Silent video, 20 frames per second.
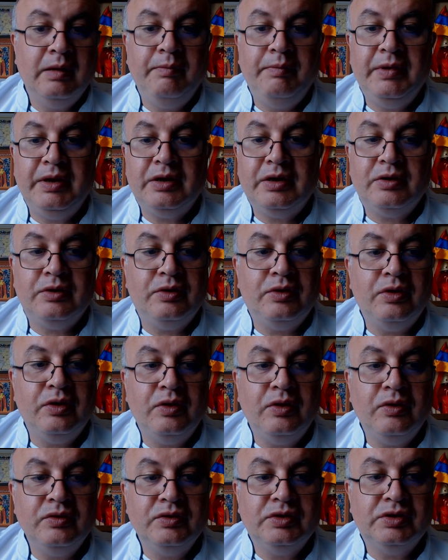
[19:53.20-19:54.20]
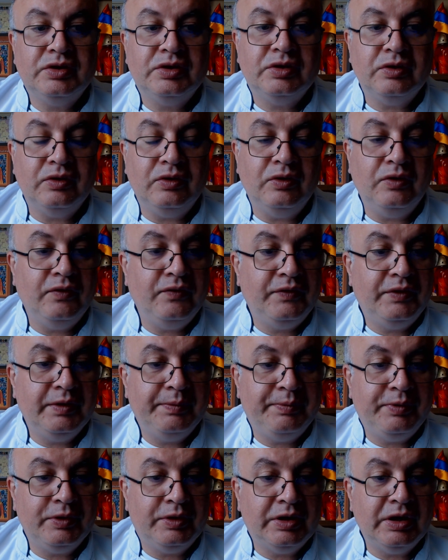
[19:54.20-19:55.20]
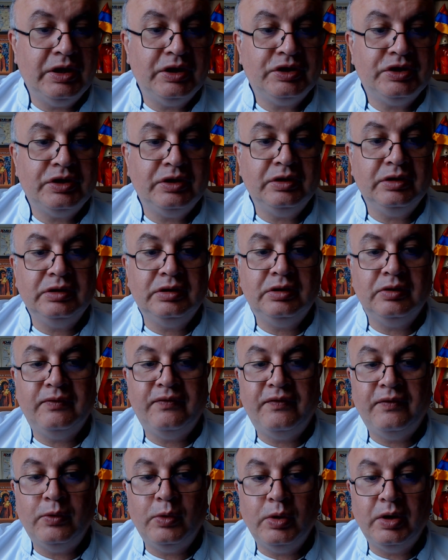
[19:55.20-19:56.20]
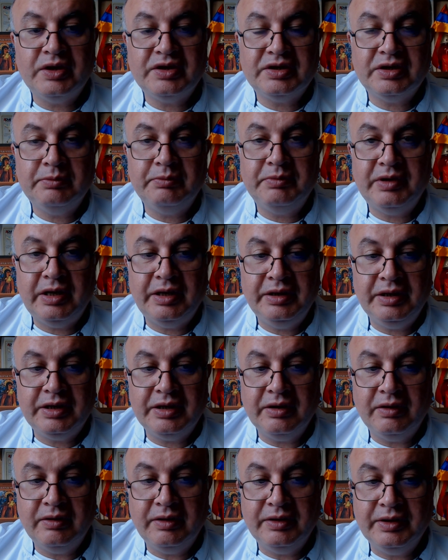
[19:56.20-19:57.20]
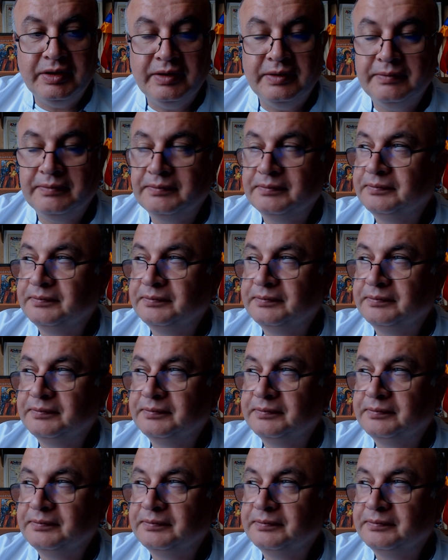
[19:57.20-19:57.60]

because of the potential to worsen bradycardia.